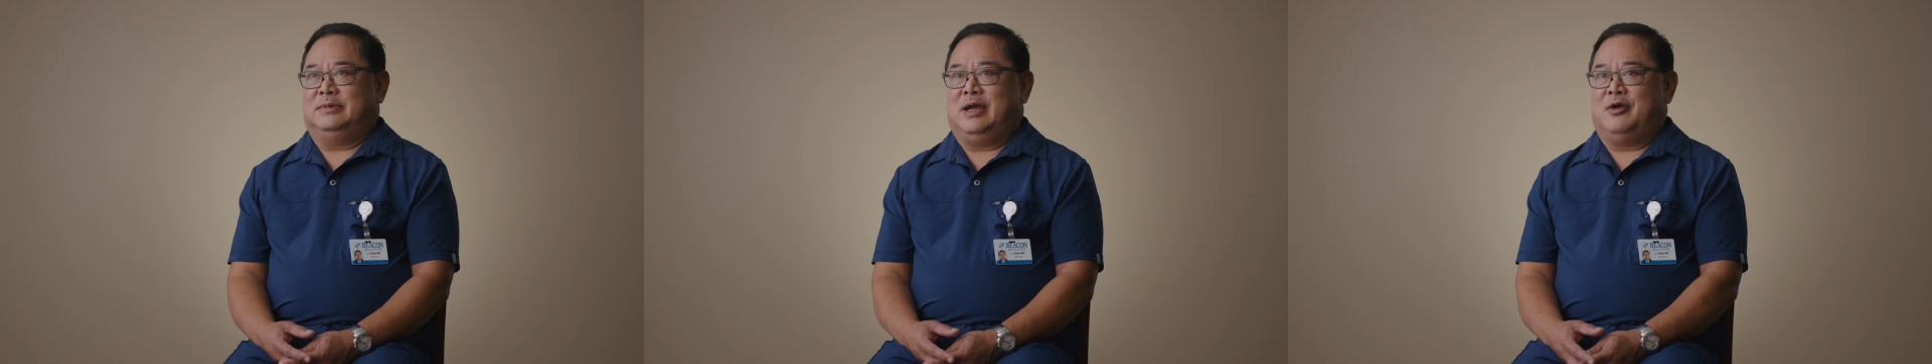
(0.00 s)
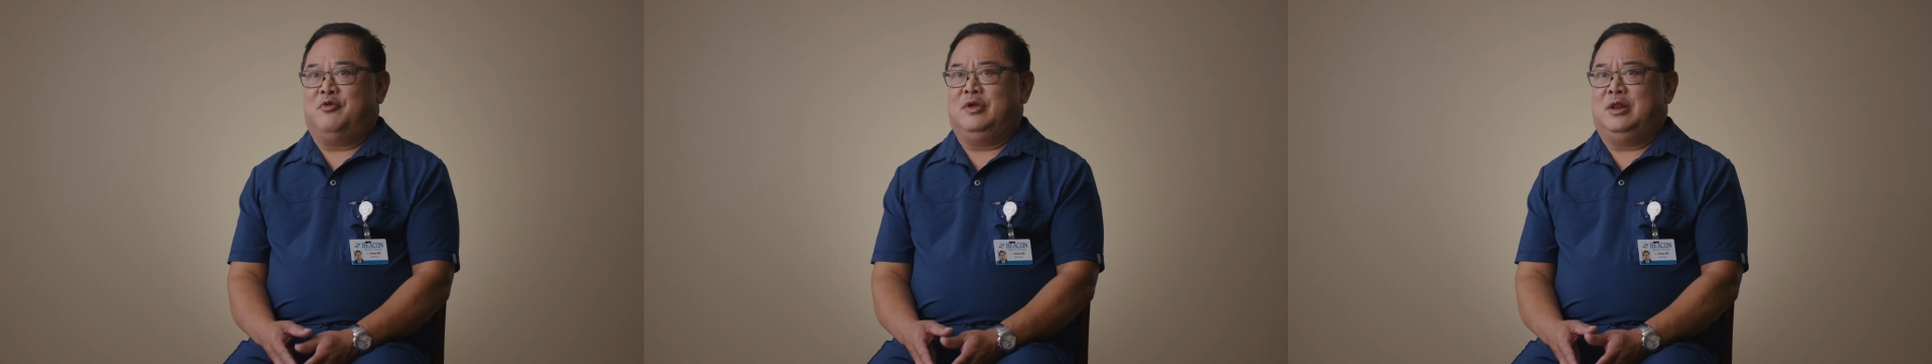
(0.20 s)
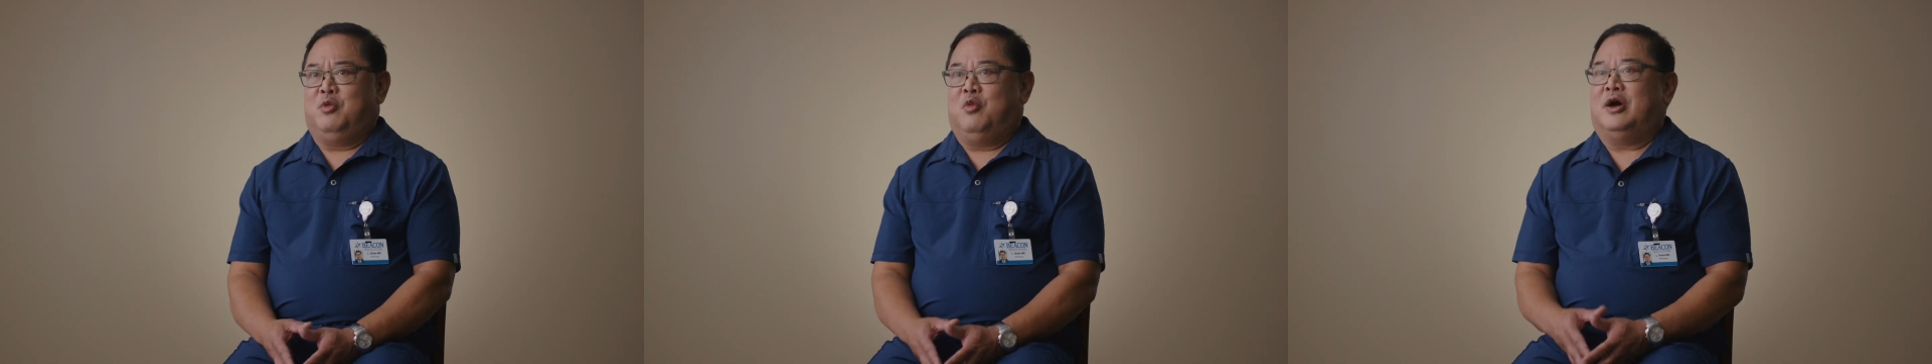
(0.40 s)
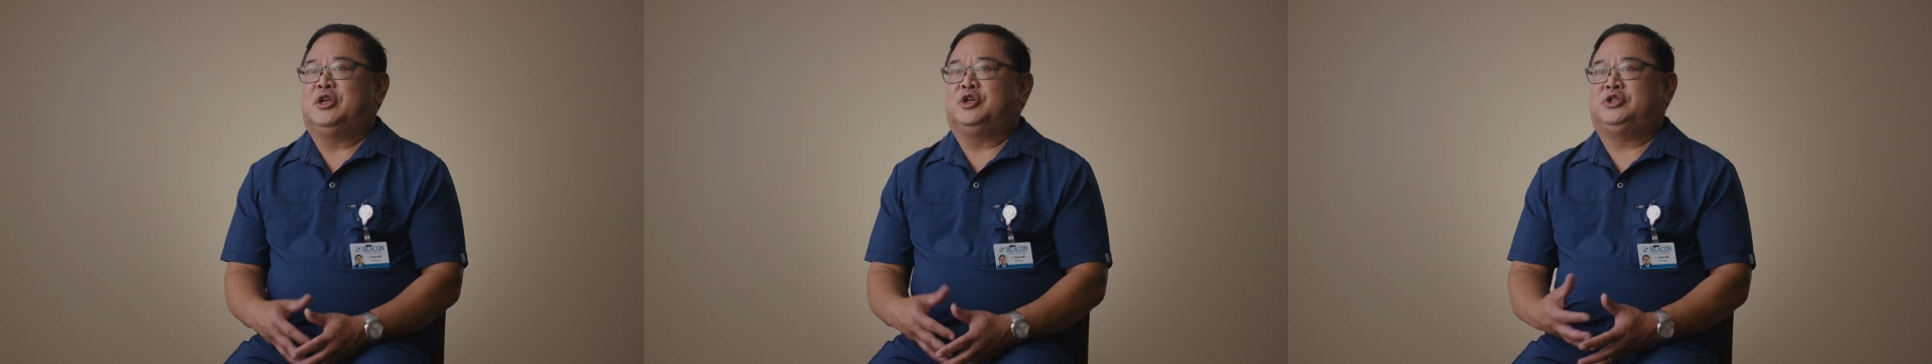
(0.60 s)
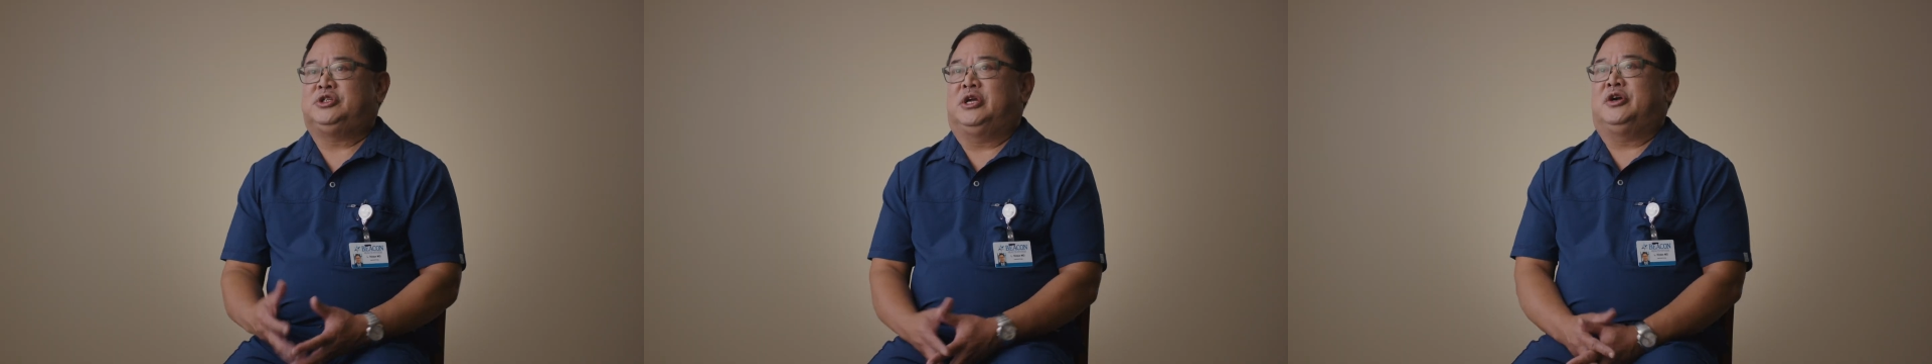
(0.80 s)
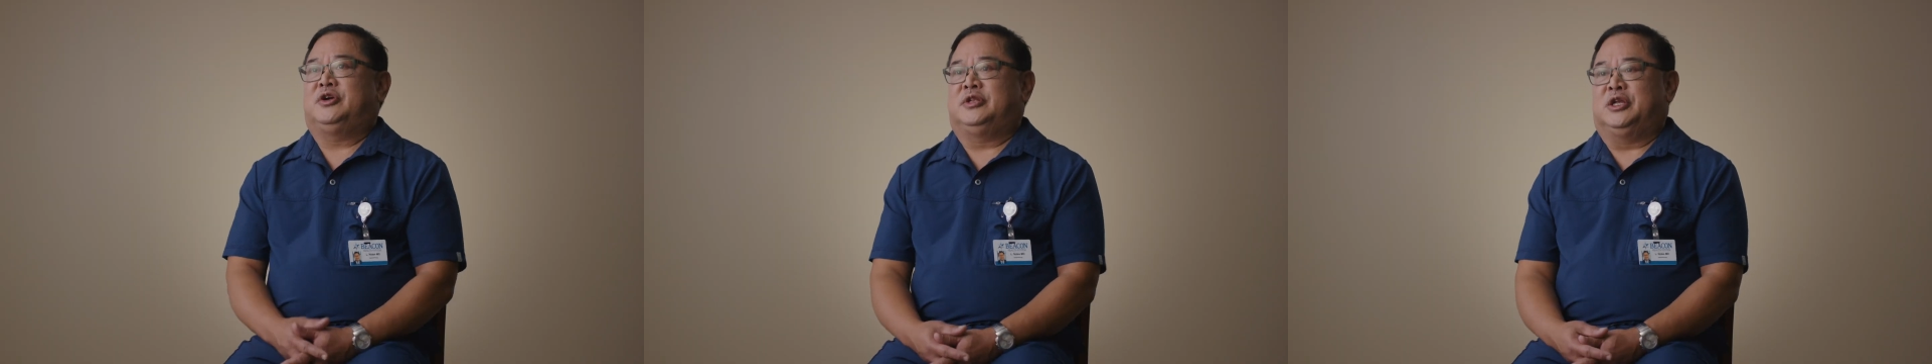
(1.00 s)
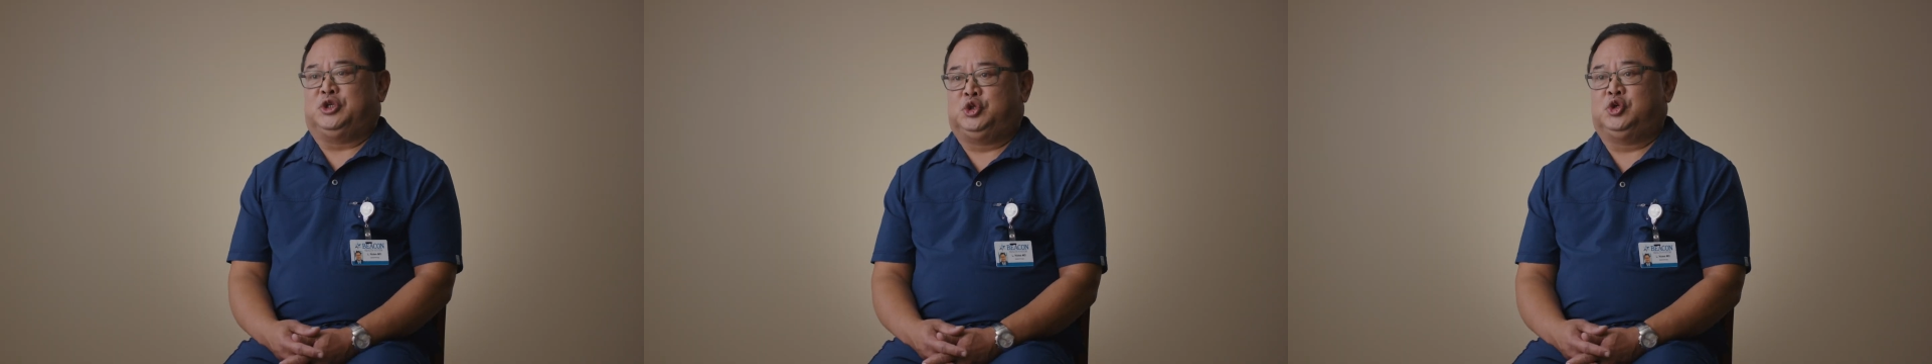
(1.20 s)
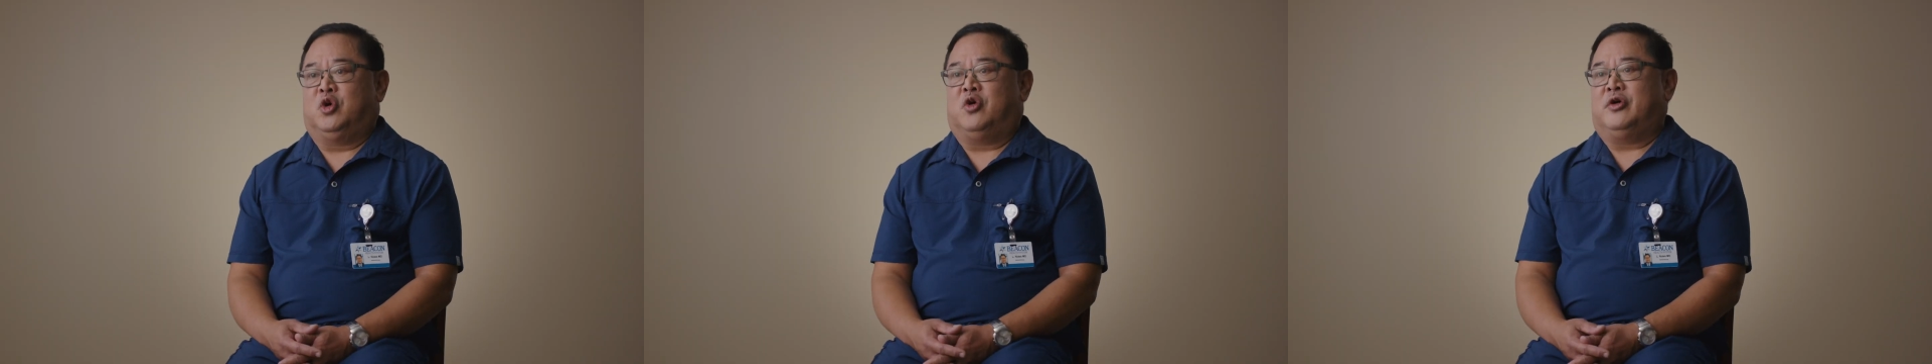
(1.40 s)
I really want to share the
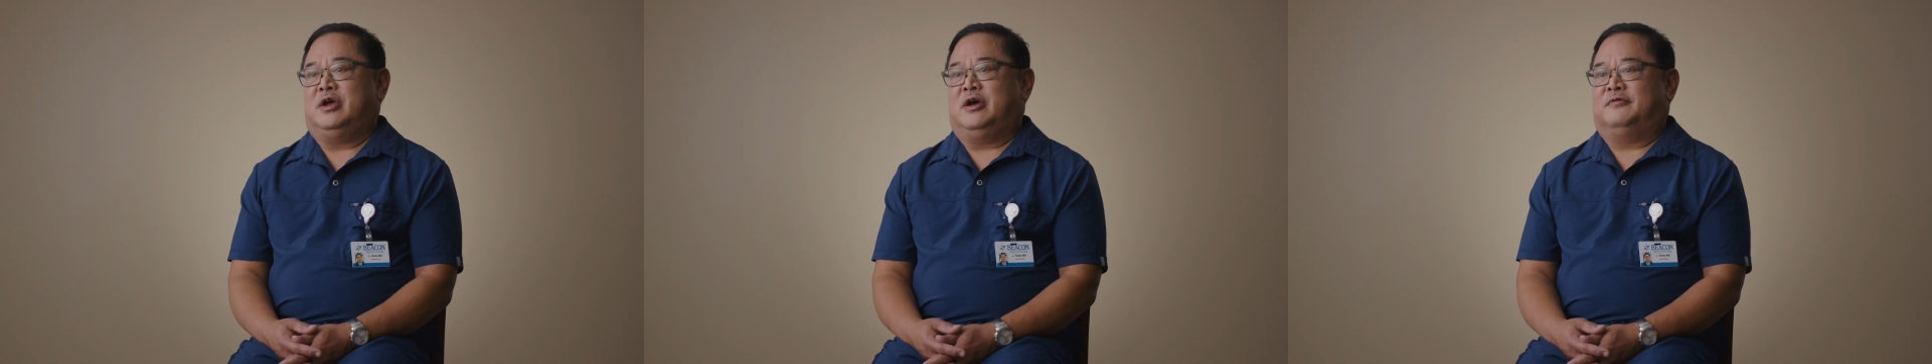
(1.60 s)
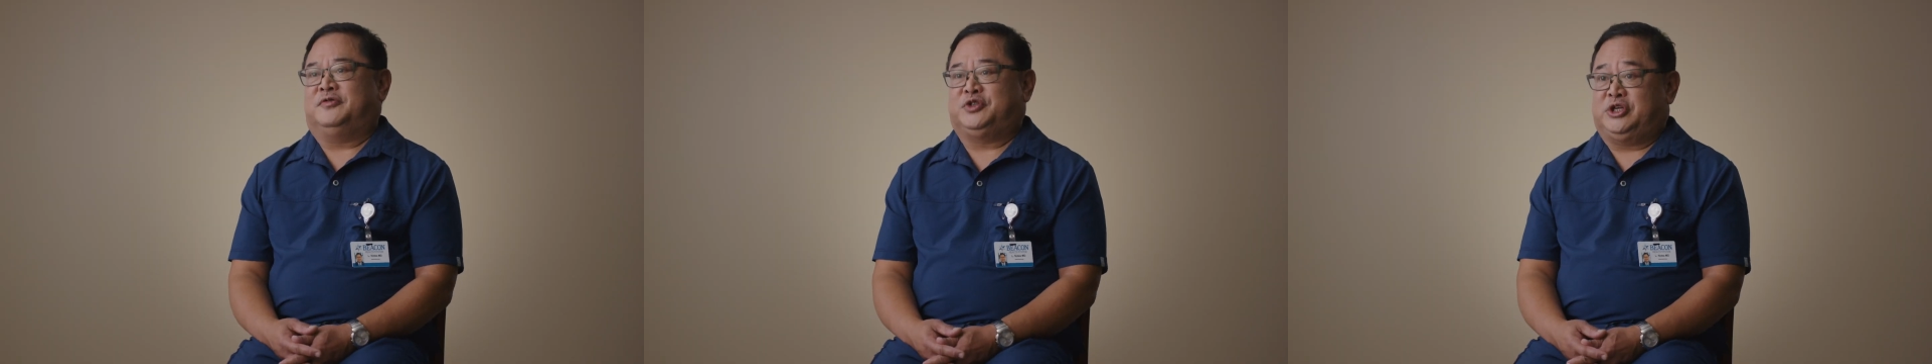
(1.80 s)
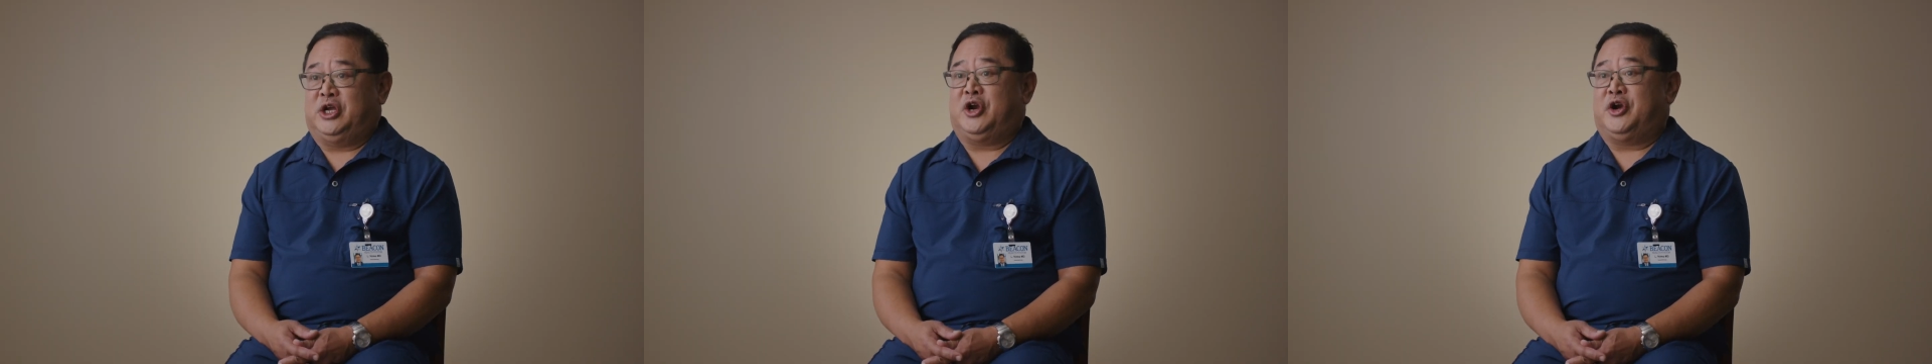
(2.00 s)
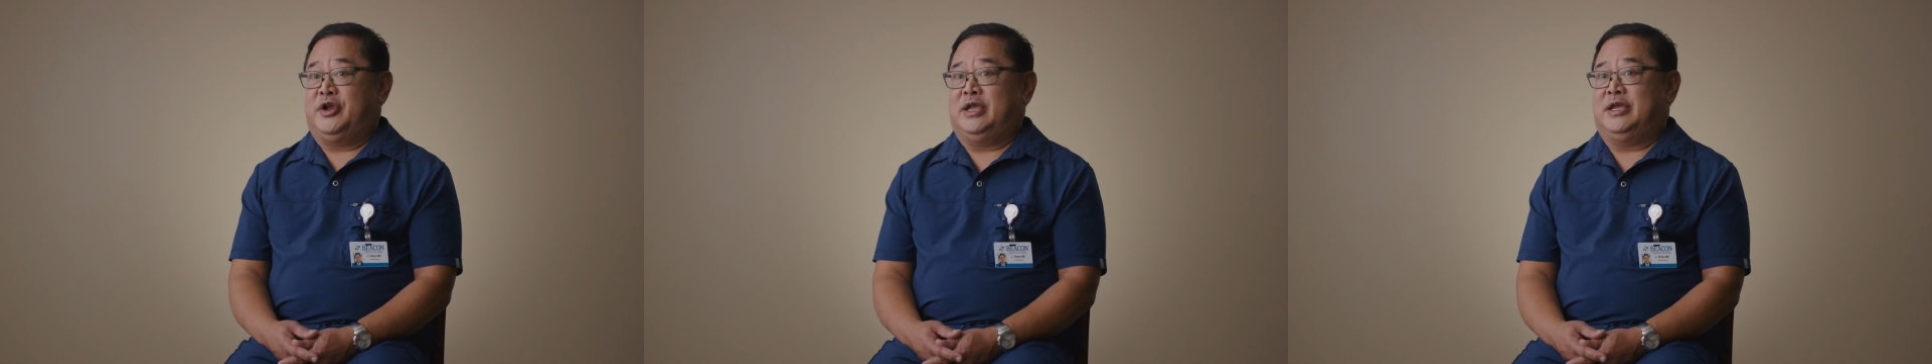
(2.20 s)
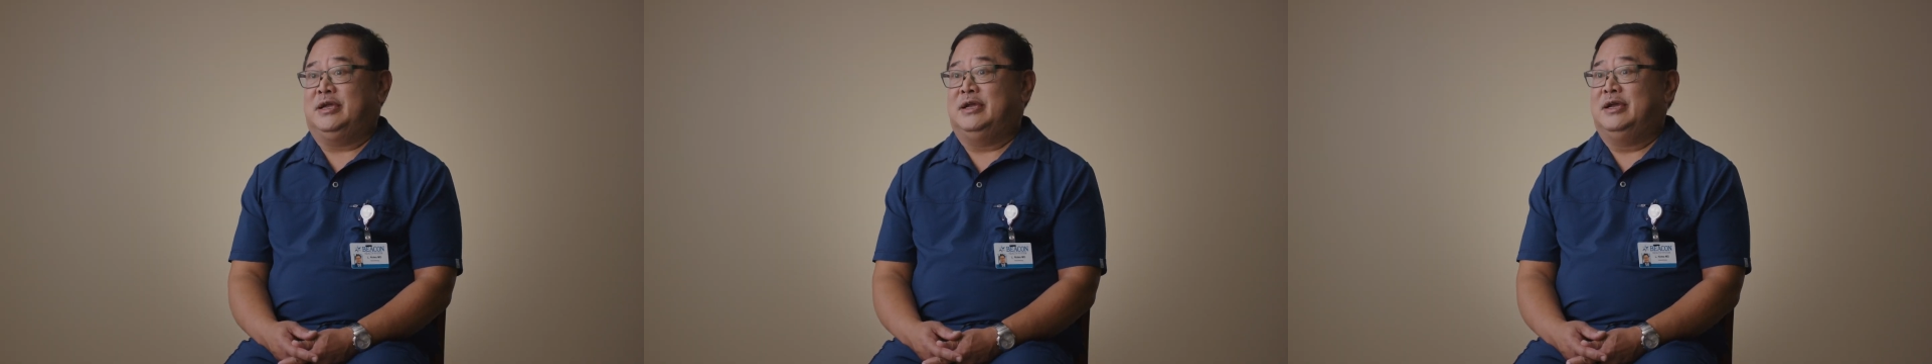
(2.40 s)
joy of sharing